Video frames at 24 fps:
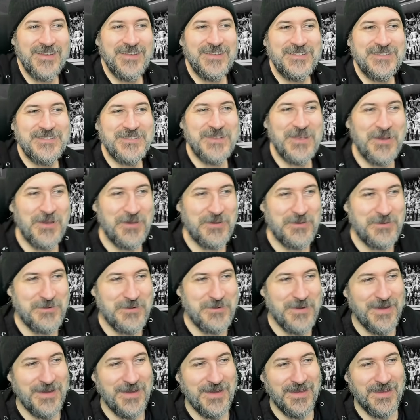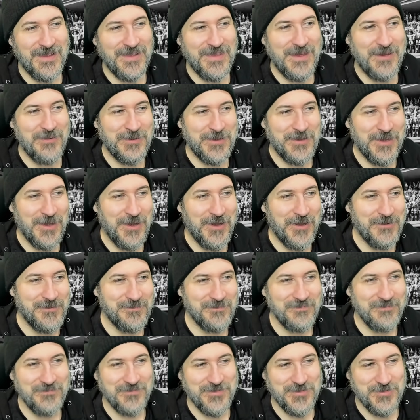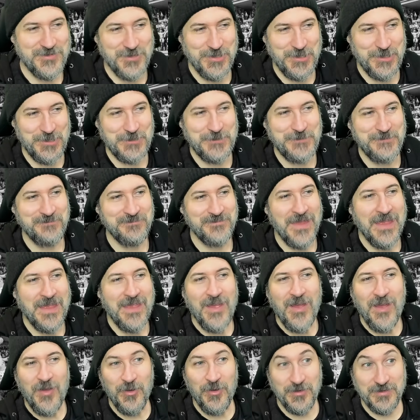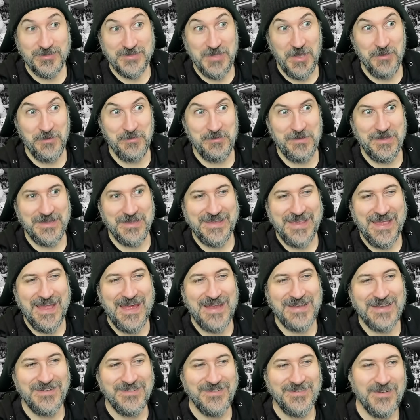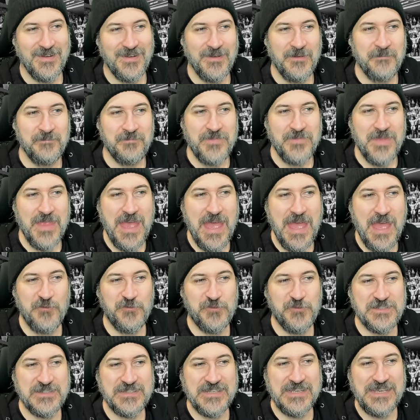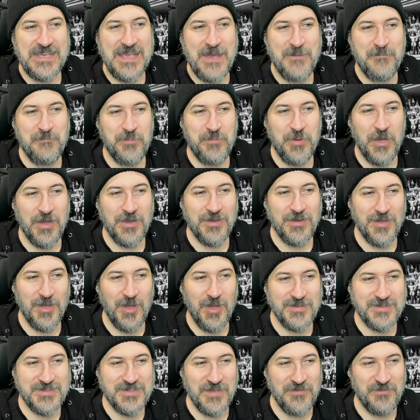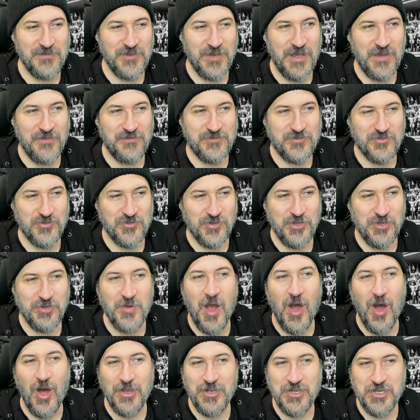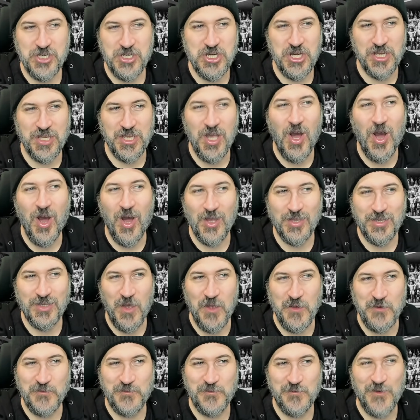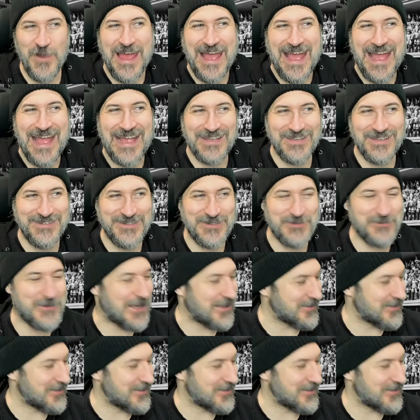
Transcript: So there we go, Drew. Also, again, FCM Punk, lots of love, Drew, on a Chicago flag as well.